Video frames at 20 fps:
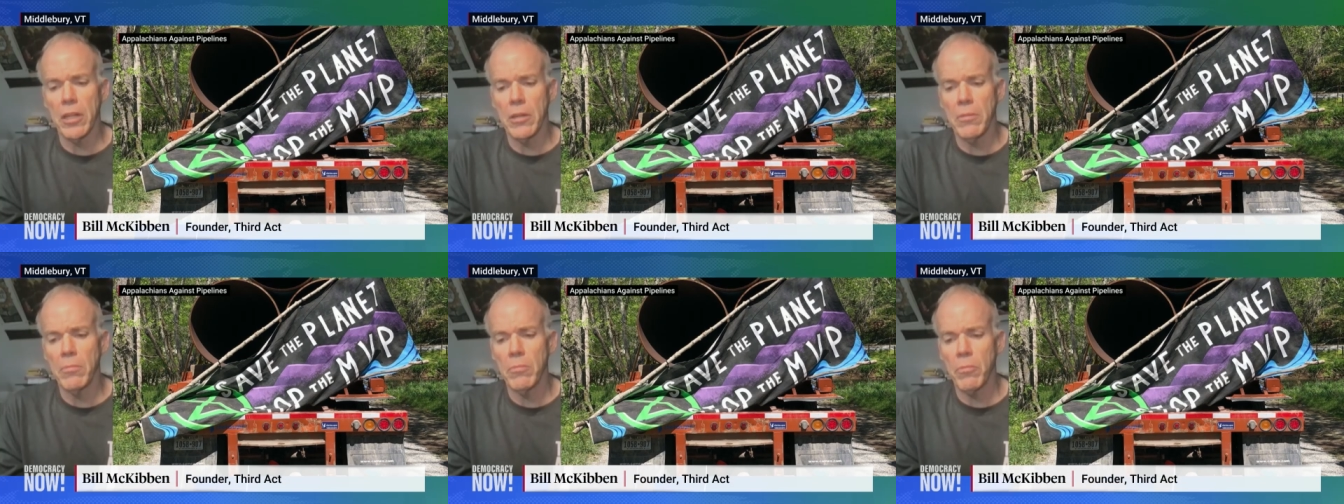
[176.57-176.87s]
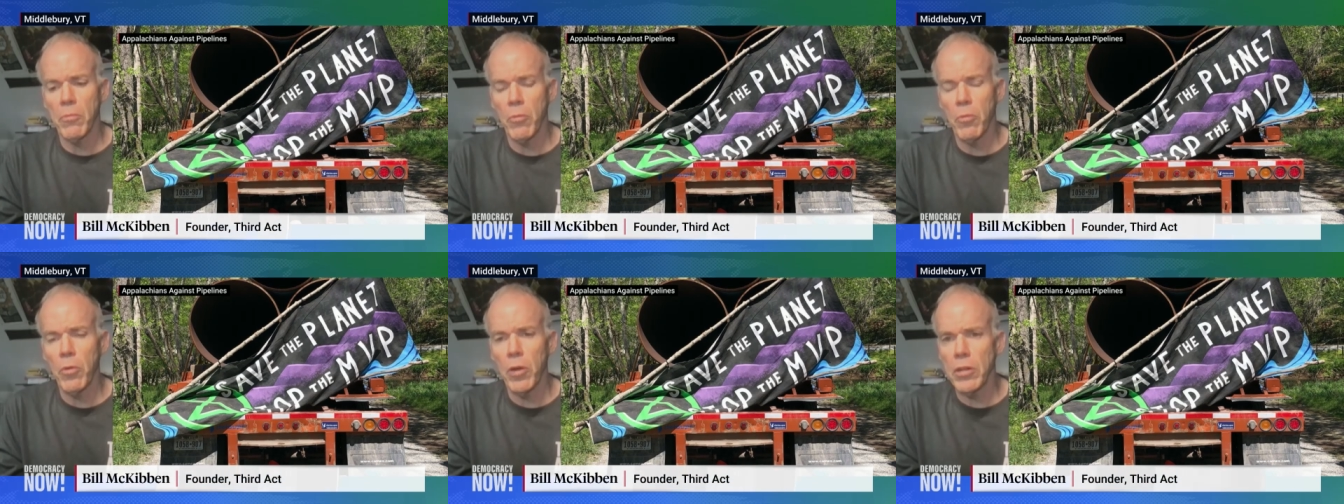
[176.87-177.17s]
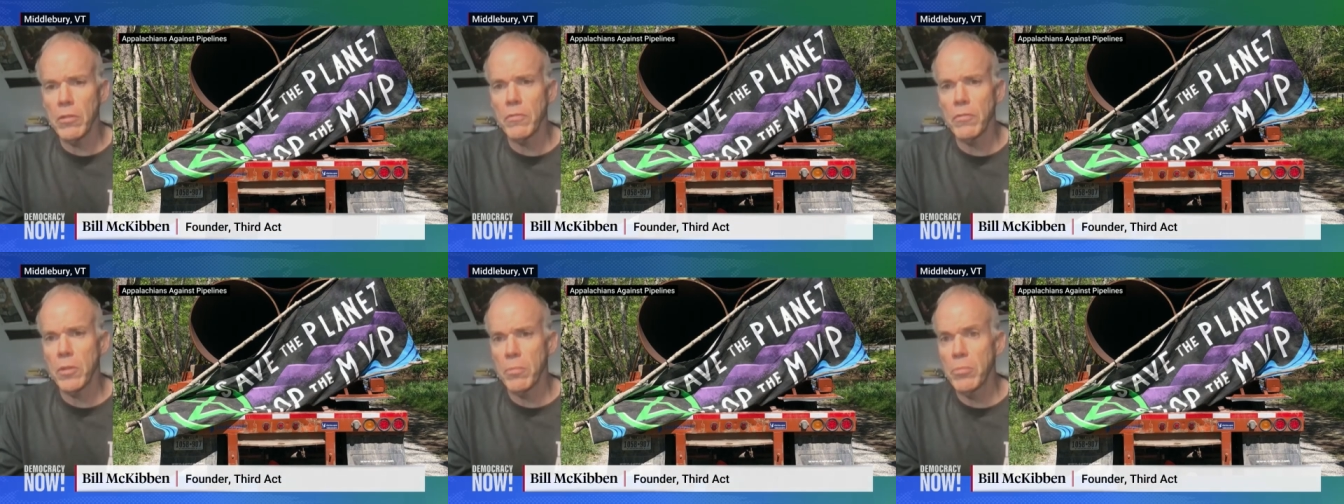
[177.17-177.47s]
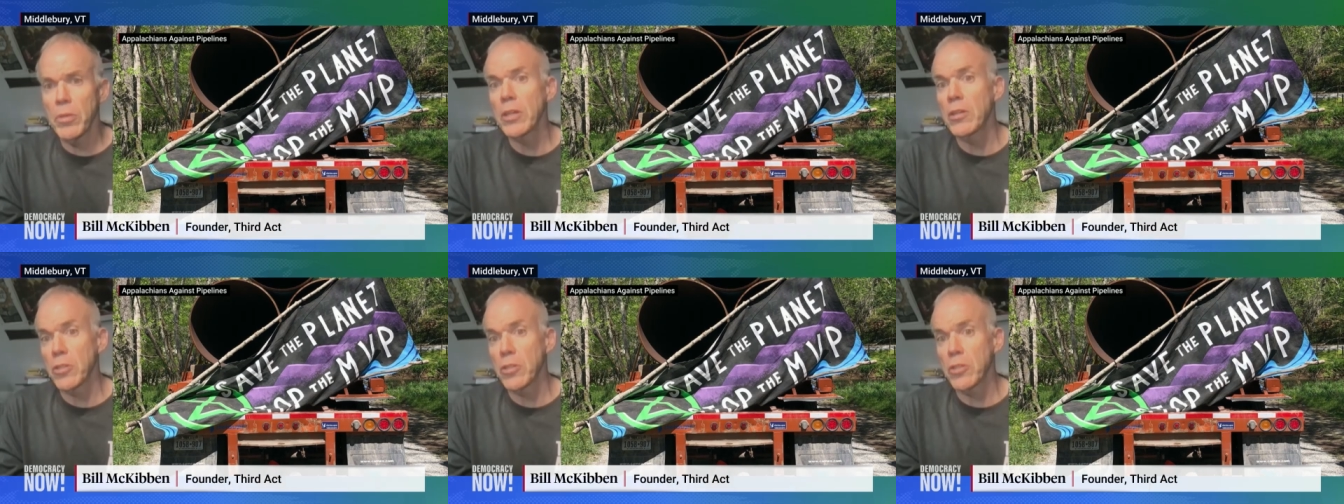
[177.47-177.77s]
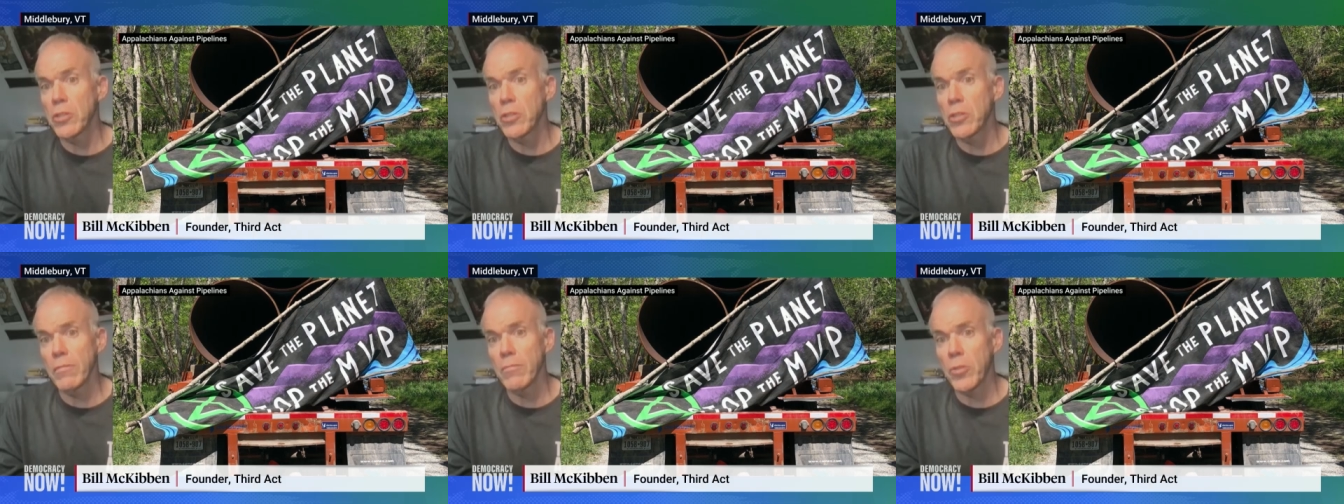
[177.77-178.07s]
And one of the big
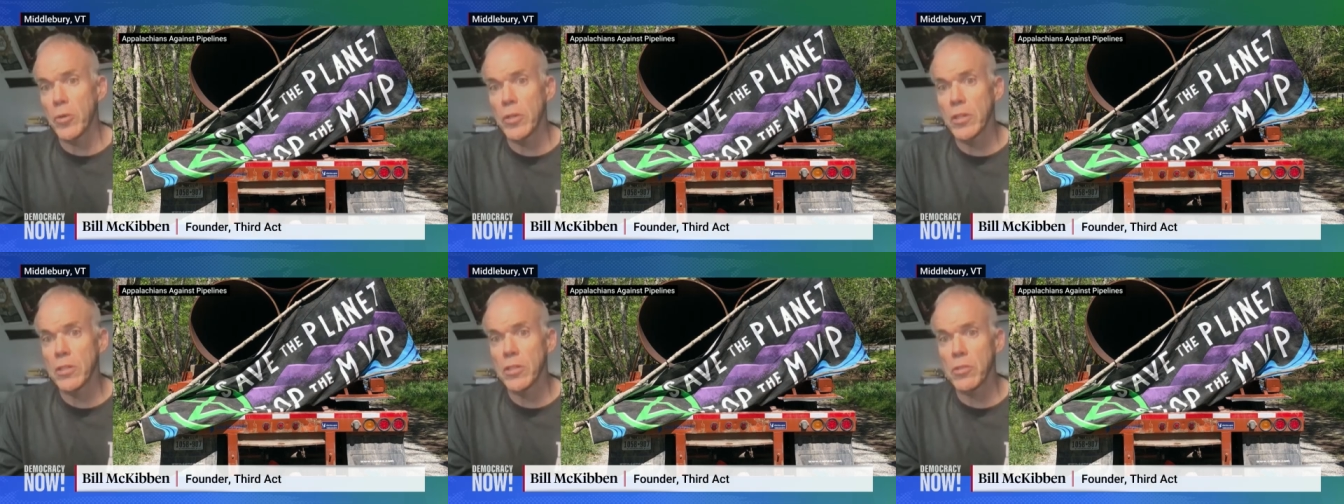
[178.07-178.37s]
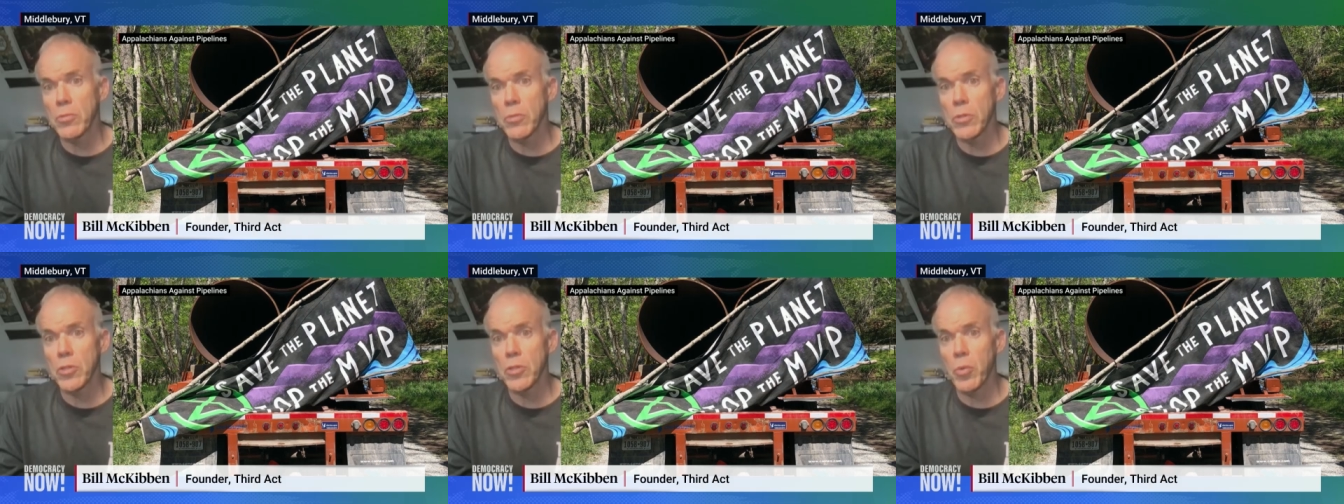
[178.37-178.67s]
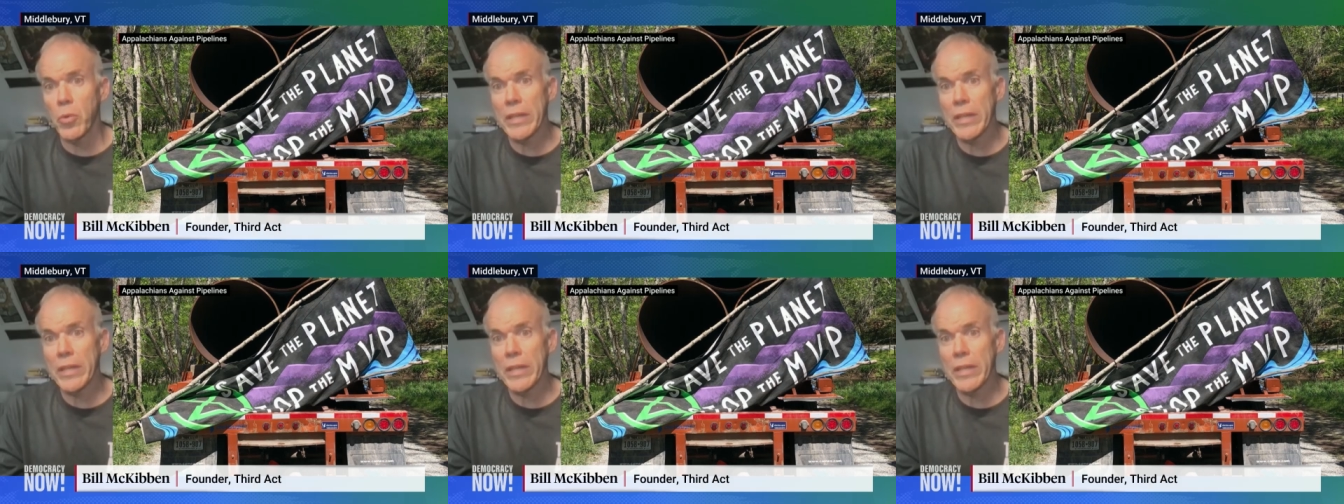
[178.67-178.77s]
turning points was